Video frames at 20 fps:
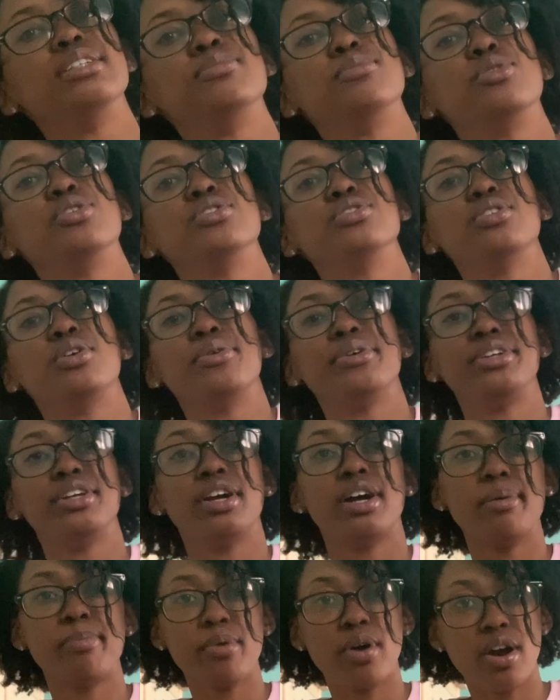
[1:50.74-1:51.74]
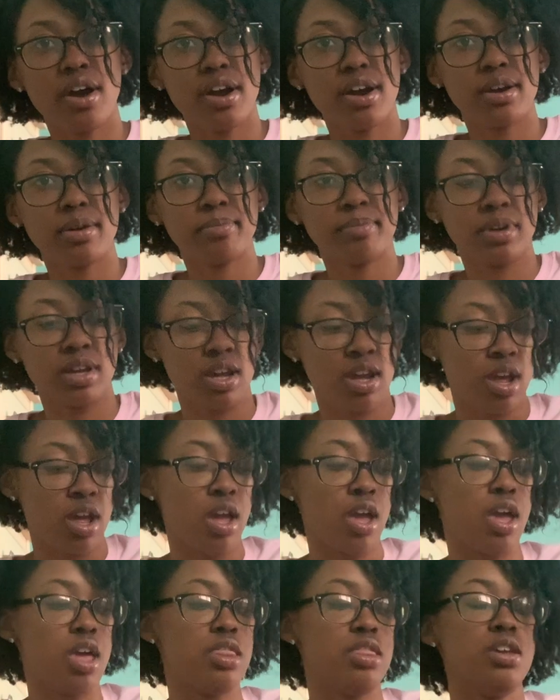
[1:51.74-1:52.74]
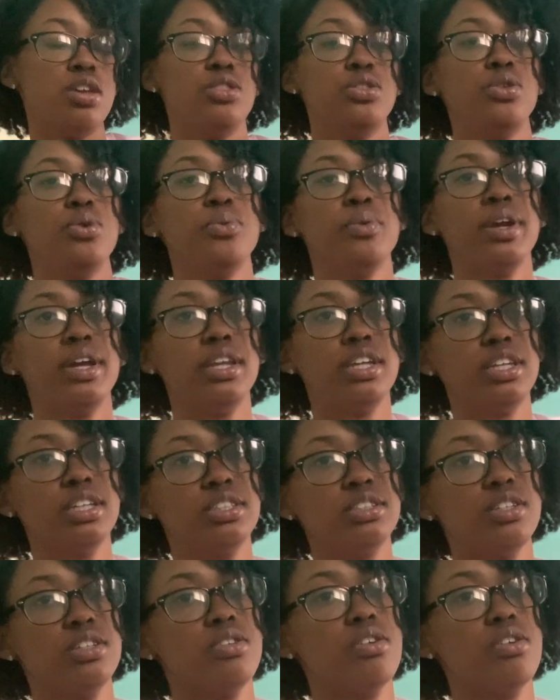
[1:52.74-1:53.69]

more so in your upper arm, and then the radius and